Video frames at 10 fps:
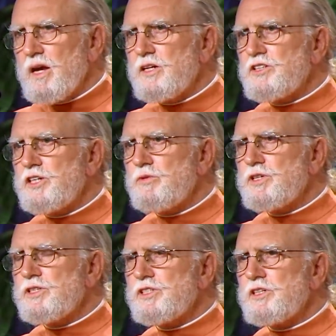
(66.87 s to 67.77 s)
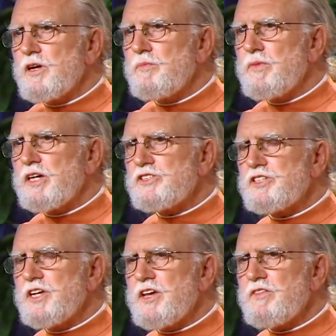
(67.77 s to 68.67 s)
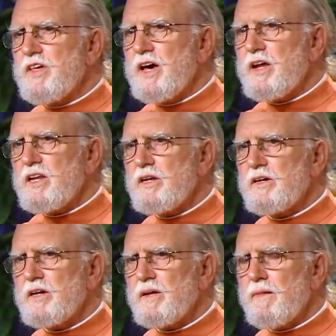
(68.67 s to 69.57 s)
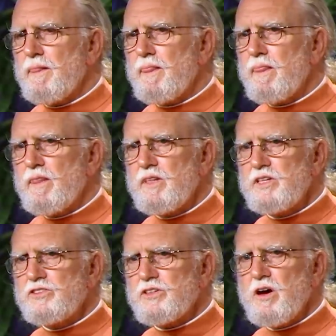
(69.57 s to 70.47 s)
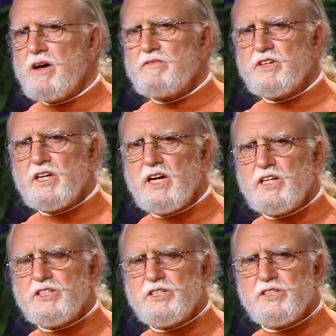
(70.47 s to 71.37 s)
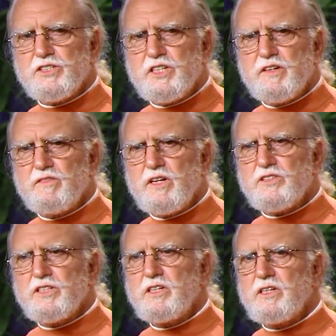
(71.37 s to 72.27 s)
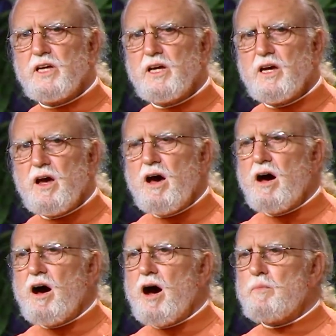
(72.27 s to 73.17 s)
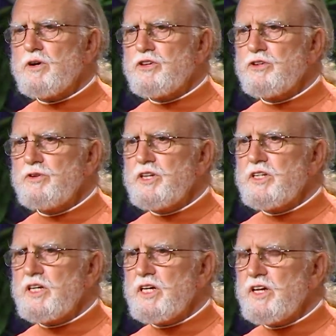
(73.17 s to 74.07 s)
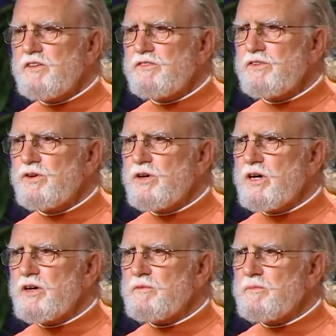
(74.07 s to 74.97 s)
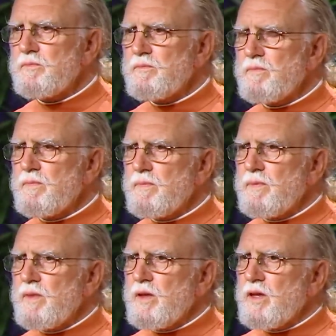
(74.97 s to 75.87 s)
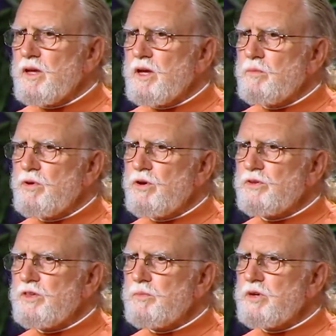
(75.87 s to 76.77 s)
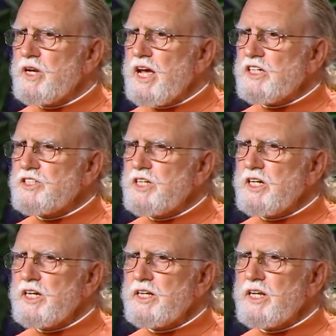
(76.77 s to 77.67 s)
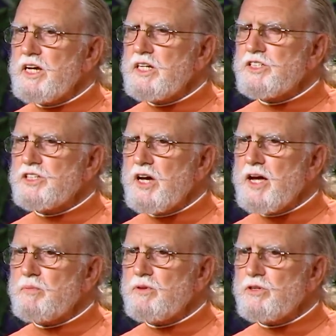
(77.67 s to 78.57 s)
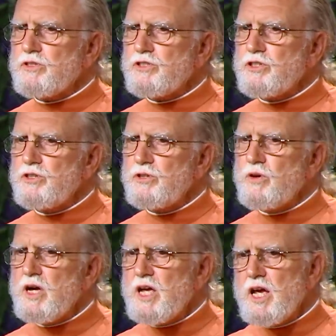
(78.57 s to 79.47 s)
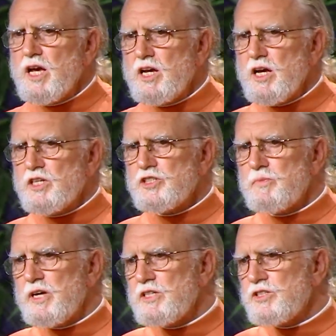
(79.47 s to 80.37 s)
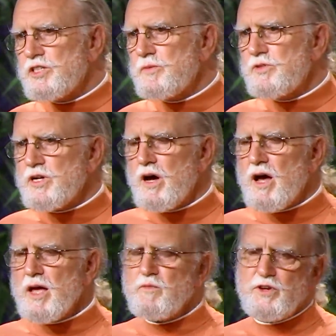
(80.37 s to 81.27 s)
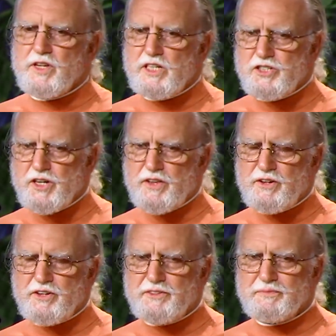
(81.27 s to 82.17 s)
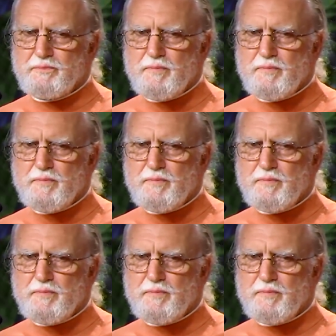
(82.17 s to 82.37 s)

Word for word: And she was mentioning that these convocations give us an opportunity for both monastic and lay disciples to spend some time with each other.